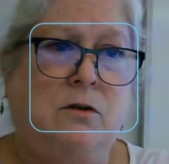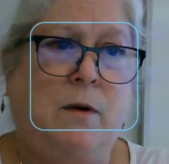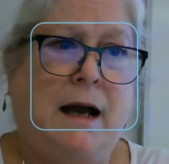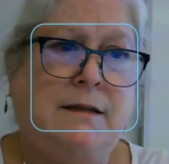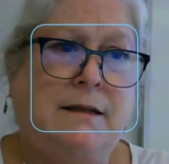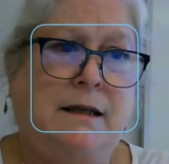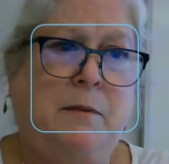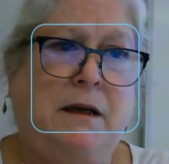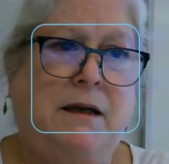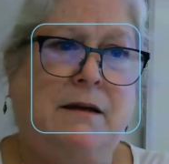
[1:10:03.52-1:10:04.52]
waxy
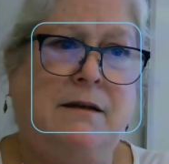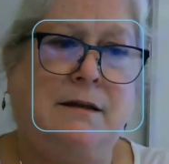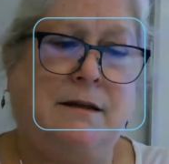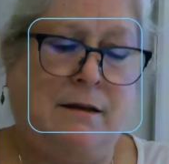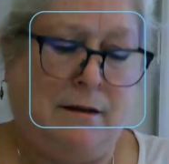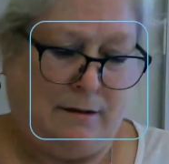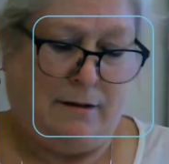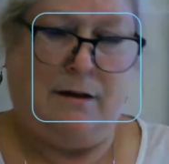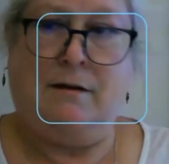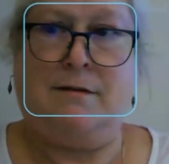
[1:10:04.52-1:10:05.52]
because
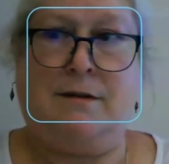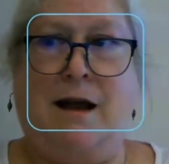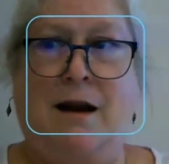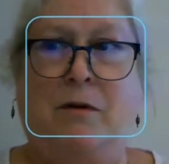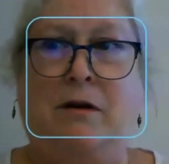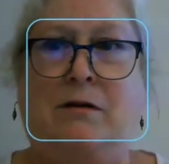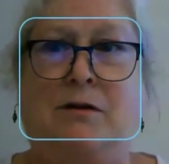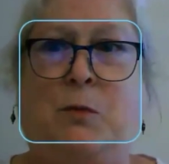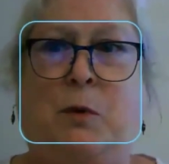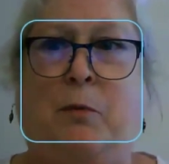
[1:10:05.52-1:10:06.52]
it's not a real
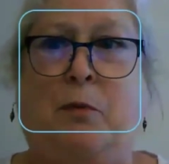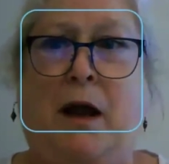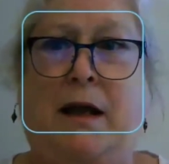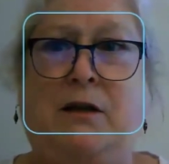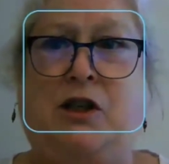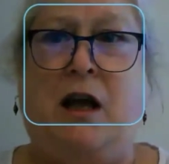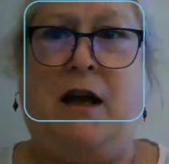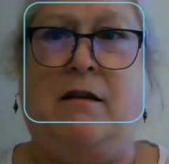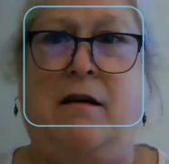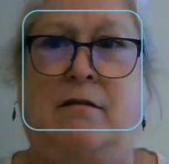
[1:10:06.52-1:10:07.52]
super bright
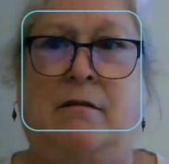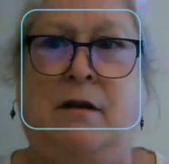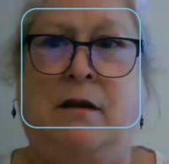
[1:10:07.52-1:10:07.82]
shine on